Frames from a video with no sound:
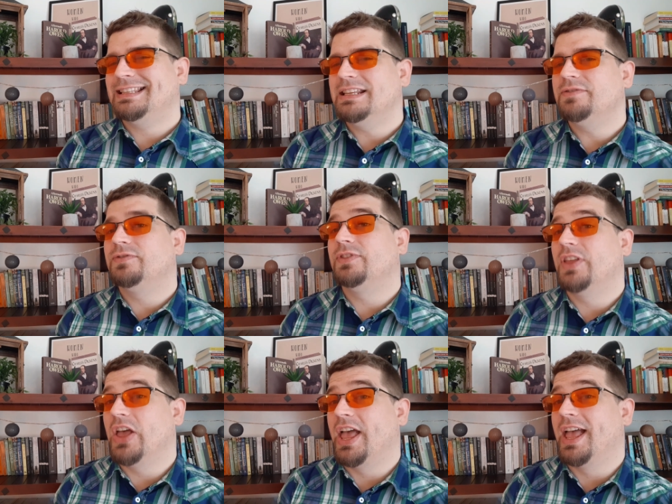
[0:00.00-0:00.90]
lived
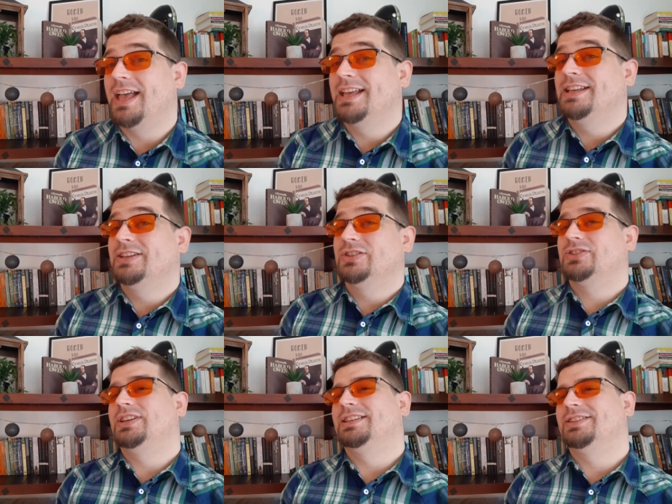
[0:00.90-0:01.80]
there
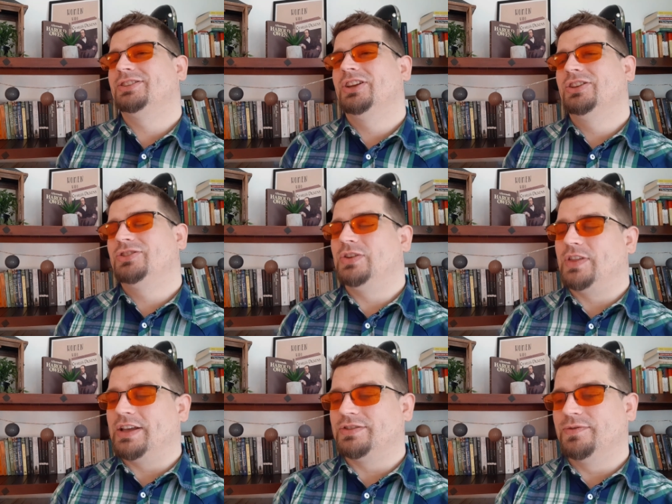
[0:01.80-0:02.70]
since
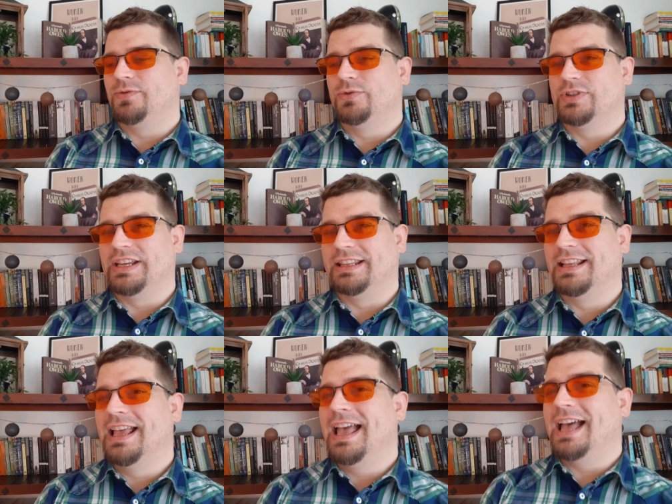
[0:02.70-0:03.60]
2014,
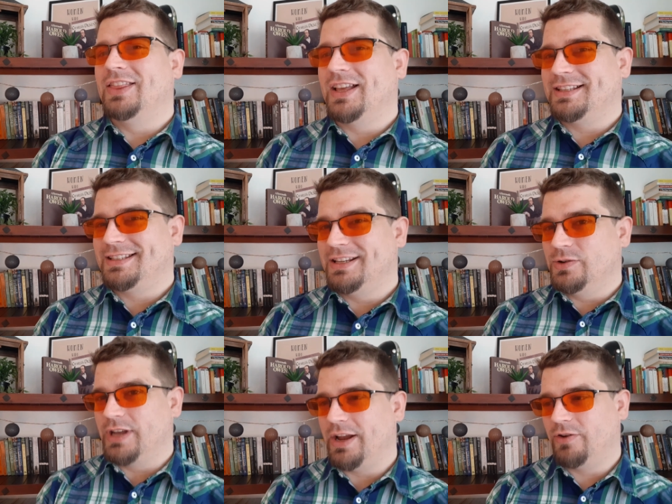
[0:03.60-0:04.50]
and that's still
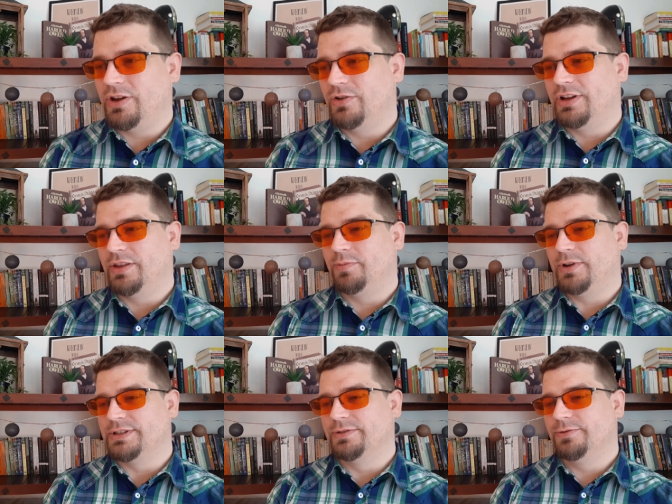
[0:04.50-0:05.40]
carrying on in the
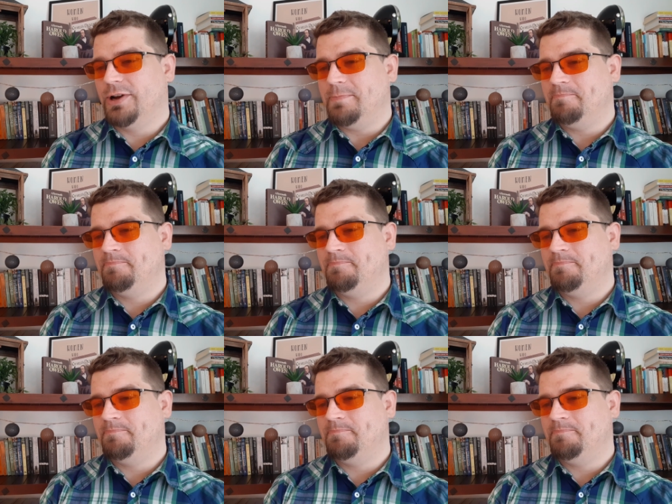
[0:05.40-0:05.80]
present, right?